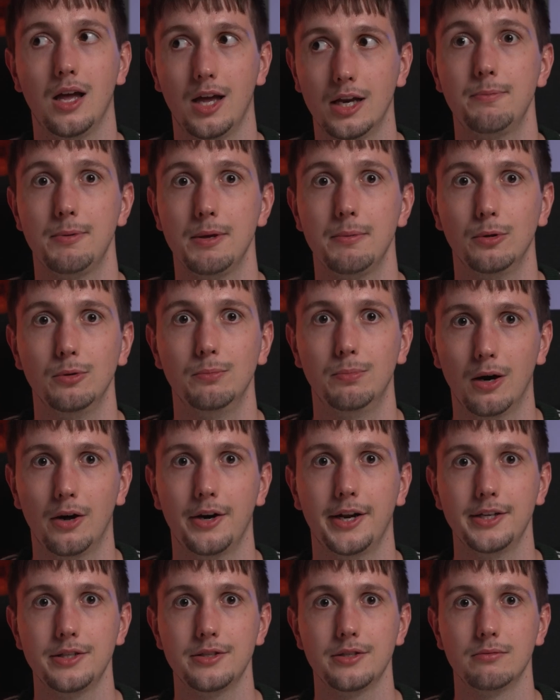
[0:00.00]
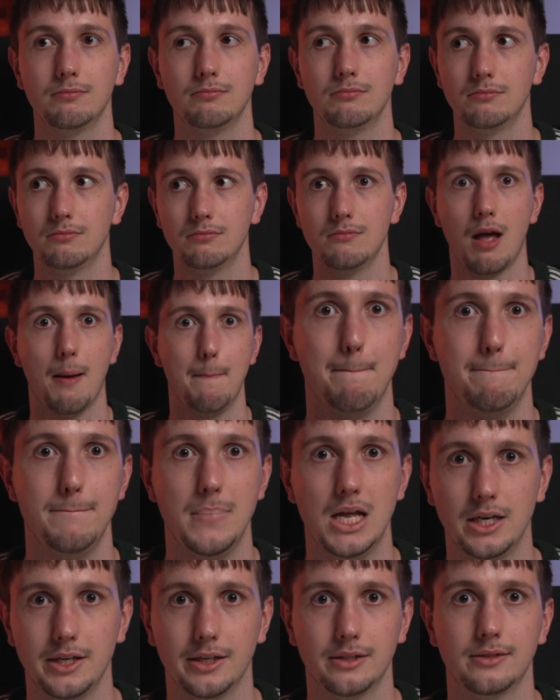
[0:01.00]
And people bought it.
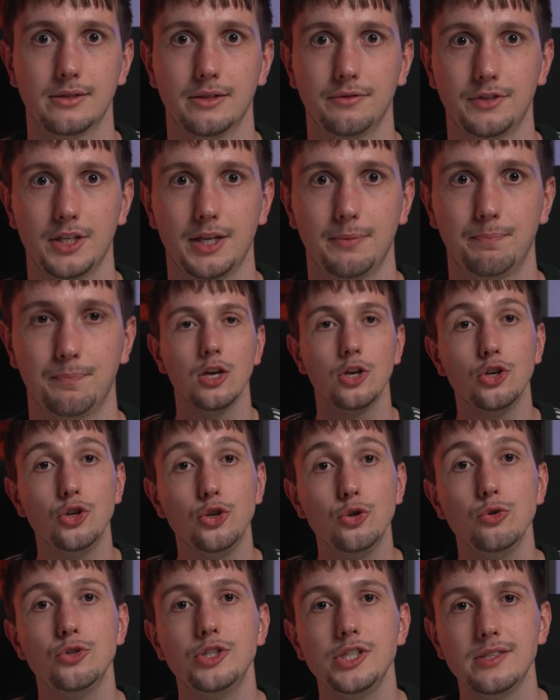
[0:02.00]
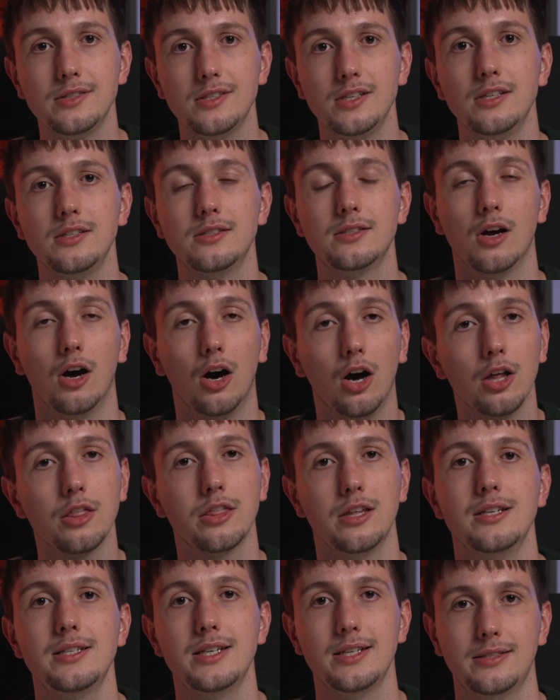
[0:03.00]
Millions of them. UGC's
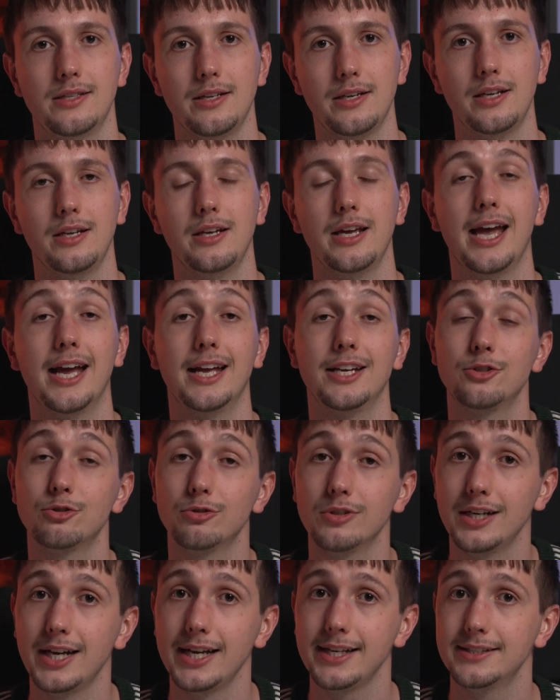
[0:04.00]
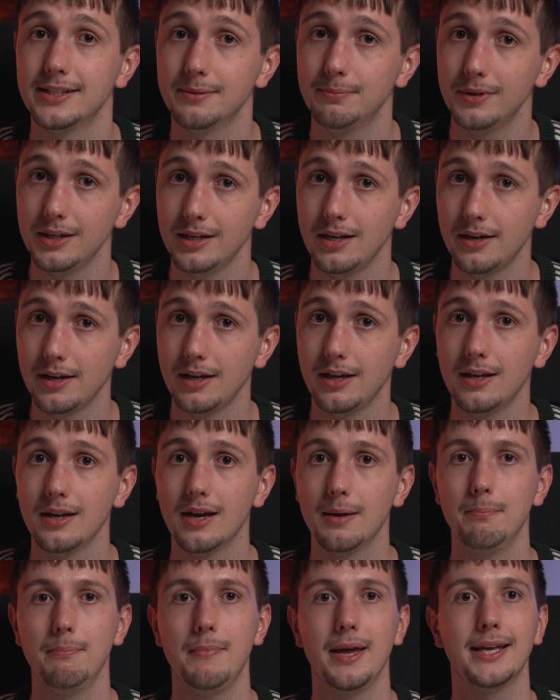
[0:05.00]
authenticity and
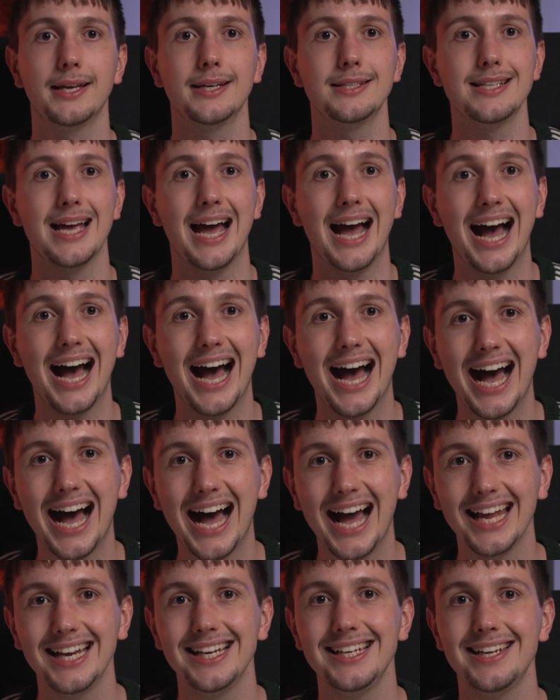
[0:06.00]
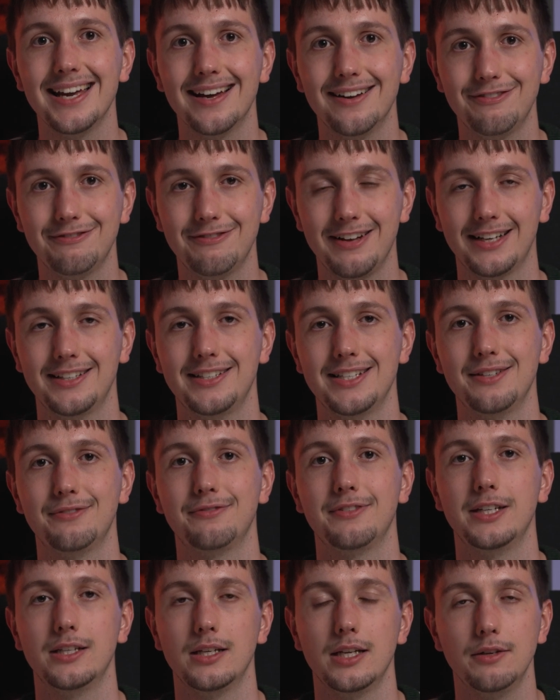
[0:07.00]
relatability make it highly
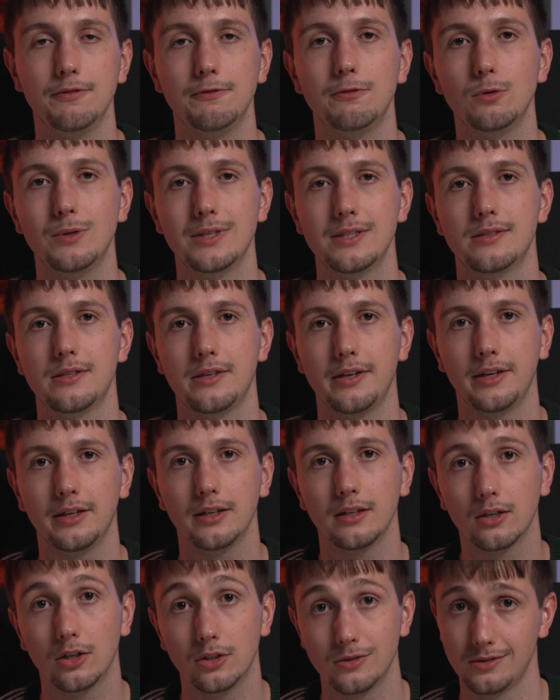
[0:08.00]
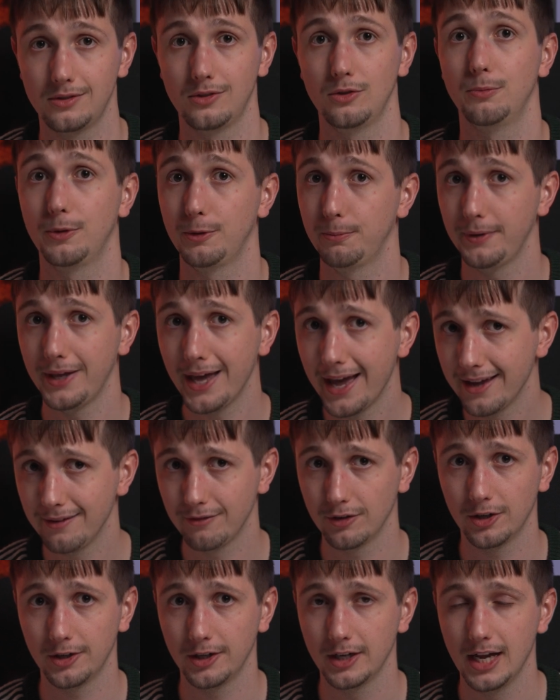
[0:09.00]
effective in influencing consumer
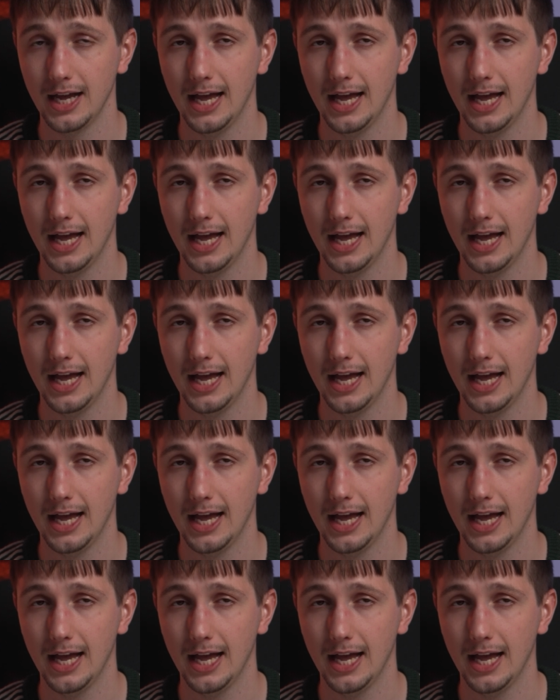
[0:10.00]
behavior.